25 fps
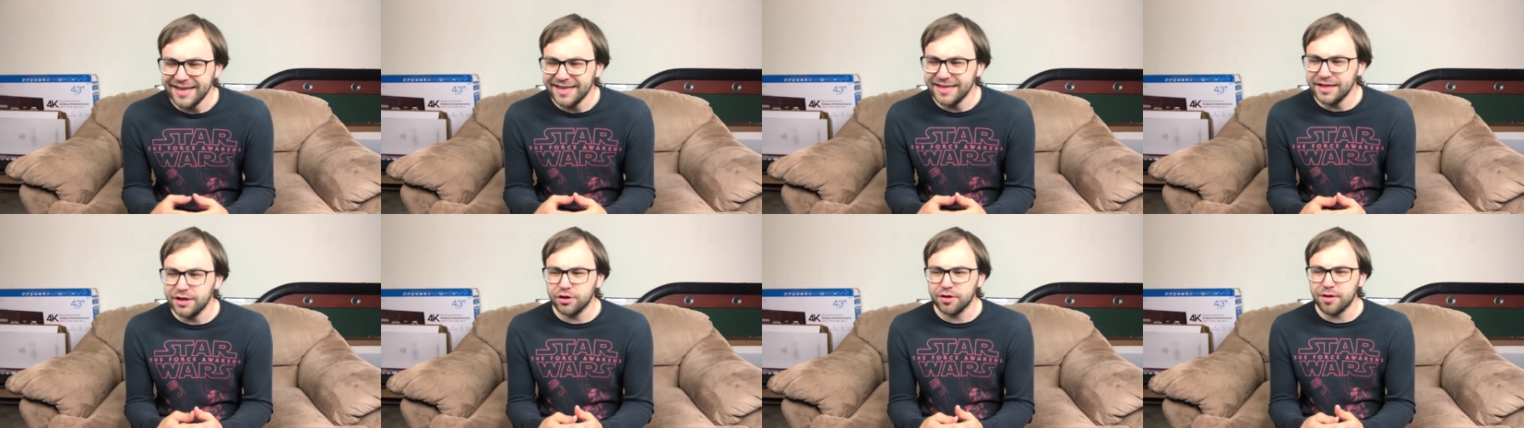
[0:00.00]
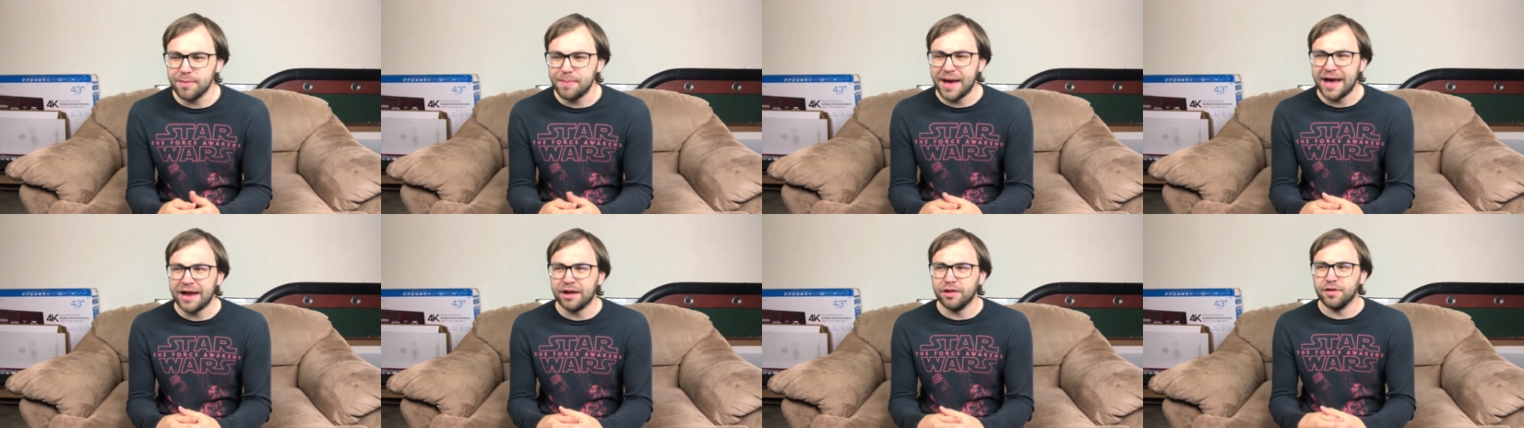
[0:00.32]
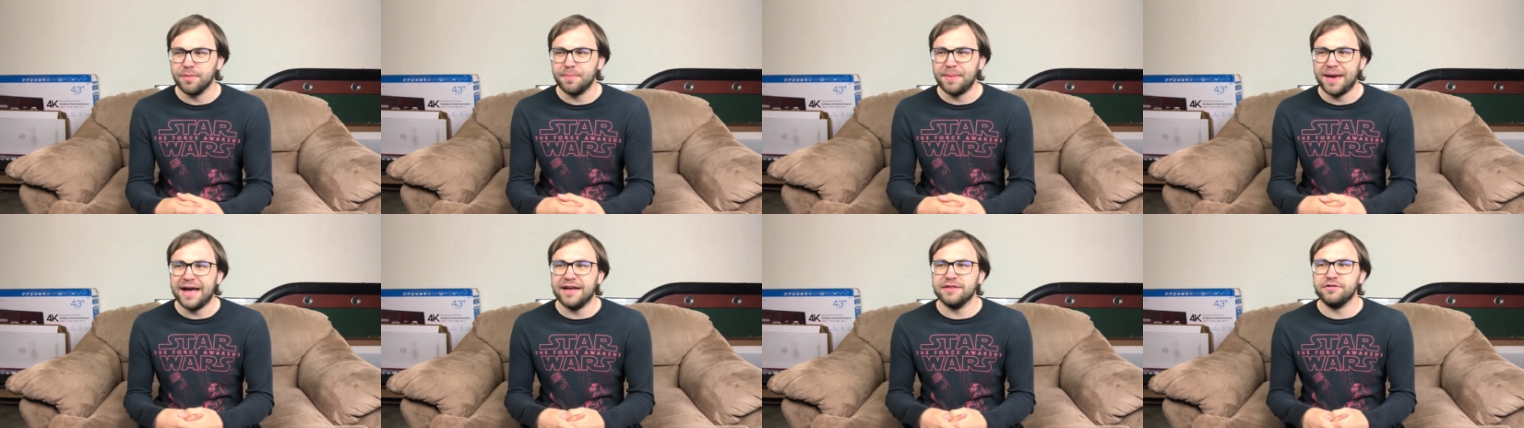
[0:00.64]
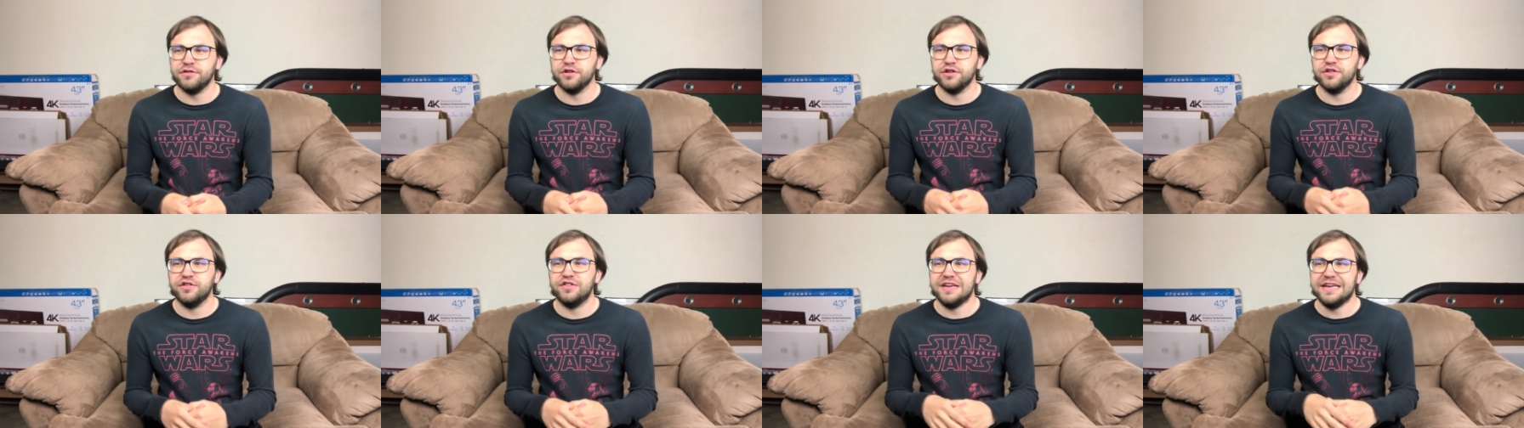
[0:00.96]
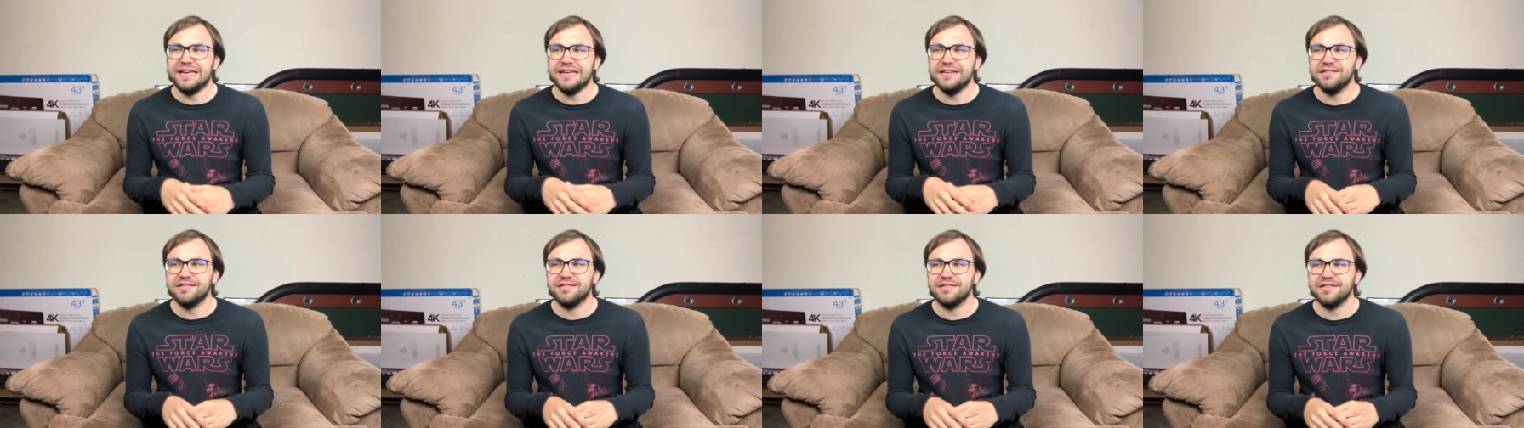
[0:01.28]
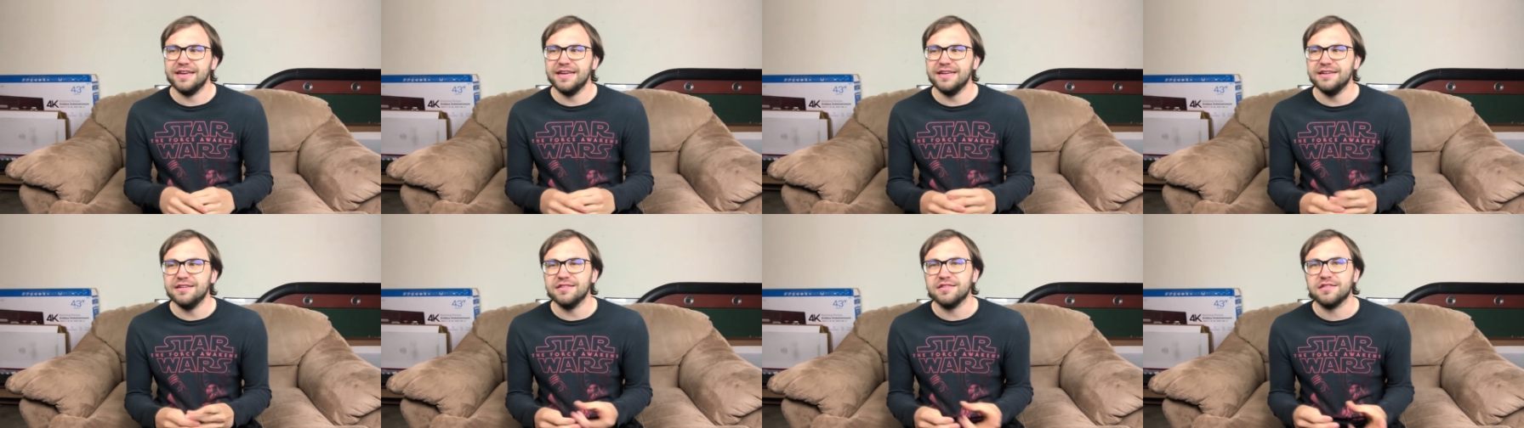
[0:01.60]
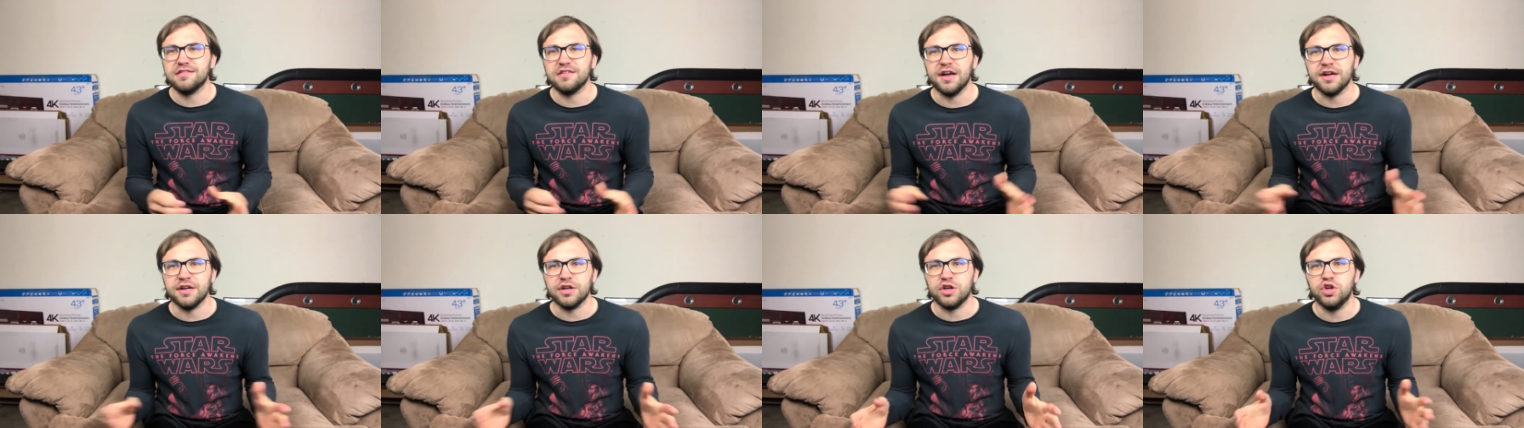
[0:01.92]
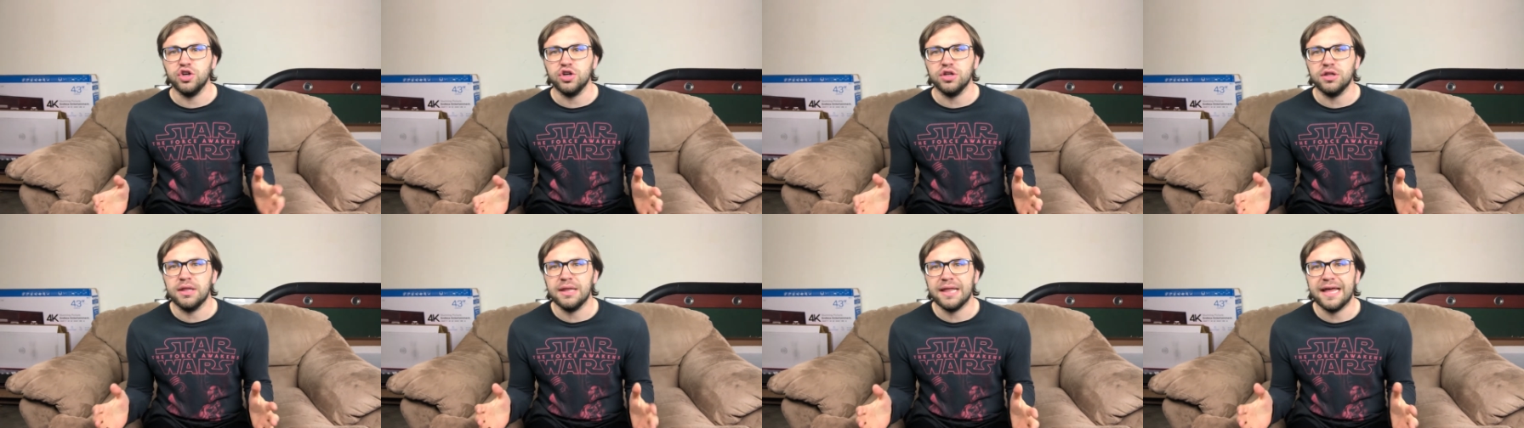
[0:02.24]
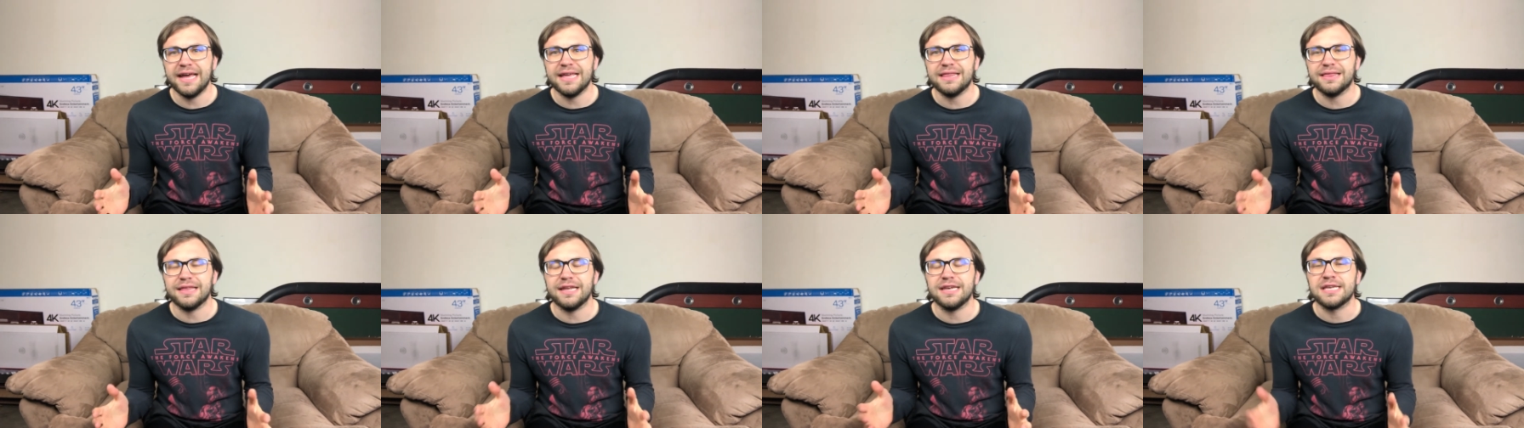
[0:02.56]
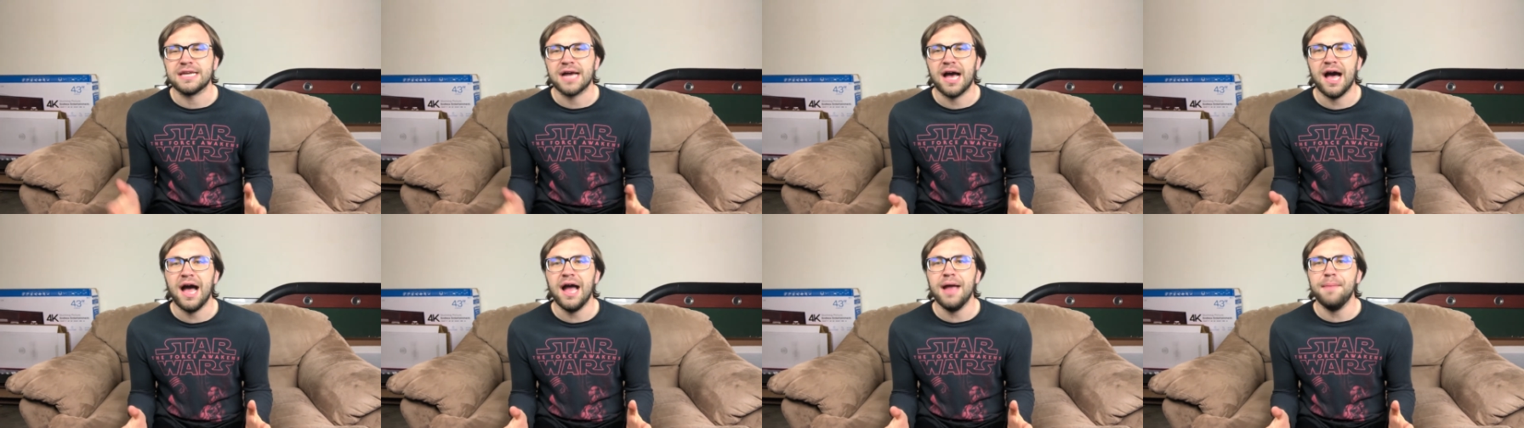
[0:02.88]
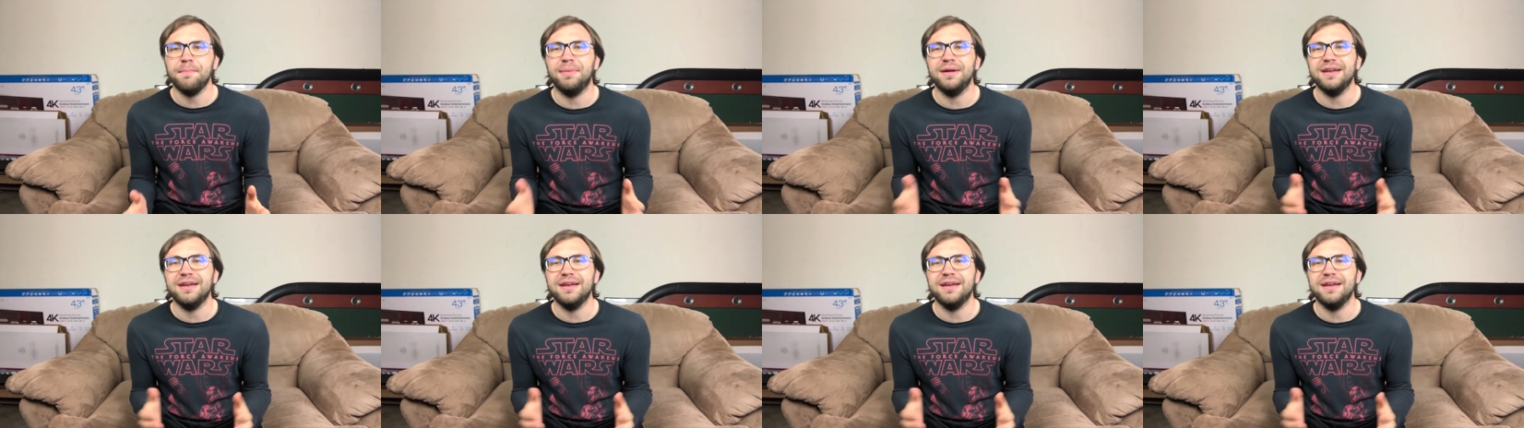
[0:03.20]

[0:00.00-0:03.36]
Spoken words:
You know, the Battle of the Bastards is a good length and time,